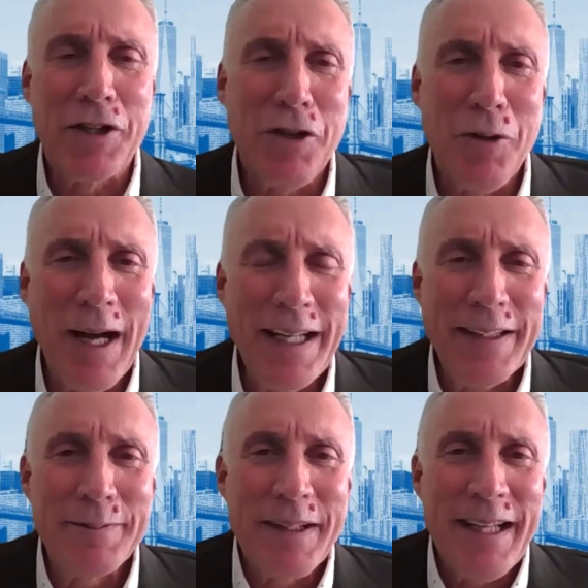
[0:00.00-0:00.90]

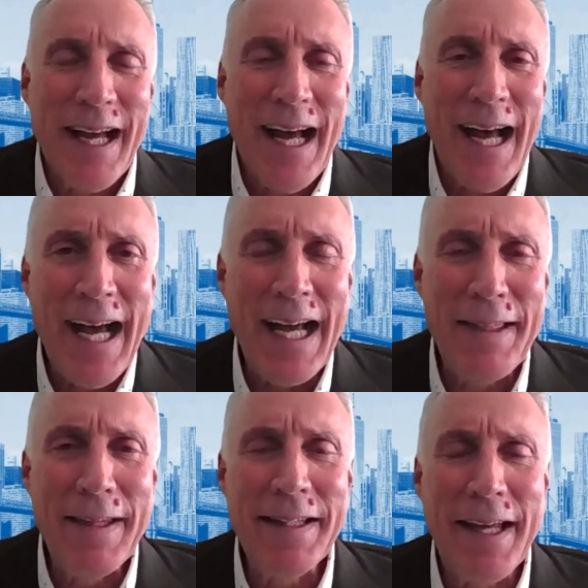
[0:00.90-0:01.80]
I
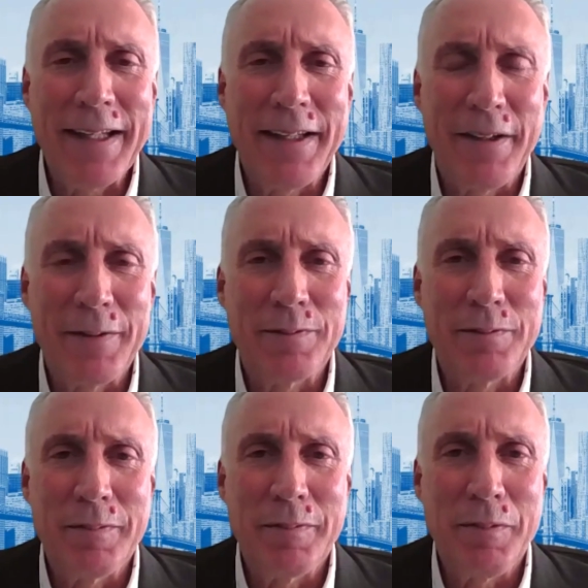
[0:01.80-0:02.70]
think that,
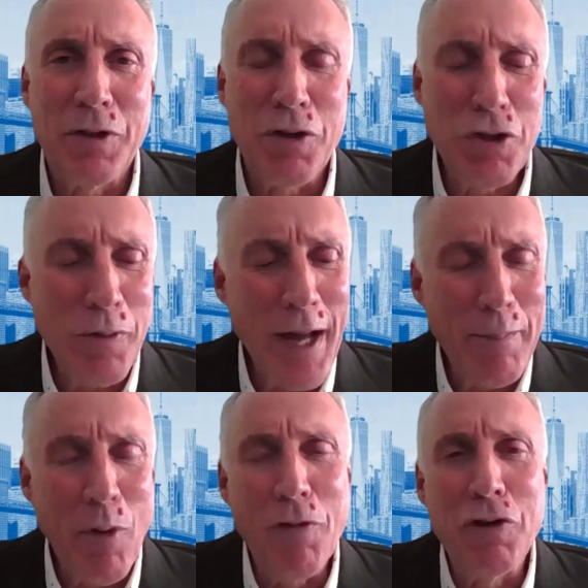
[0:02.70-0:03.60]
you and I
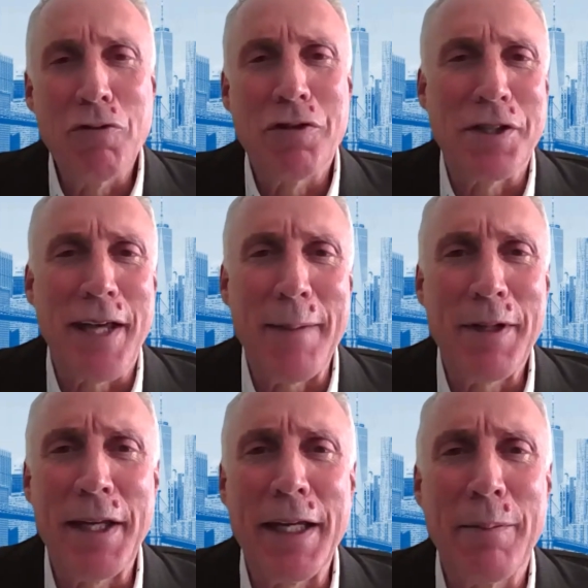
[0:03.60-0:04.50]
both use the same
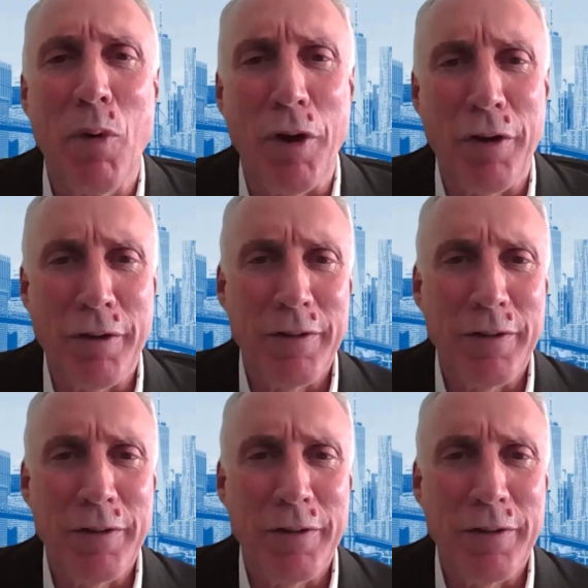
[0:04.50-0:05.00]
keyboard,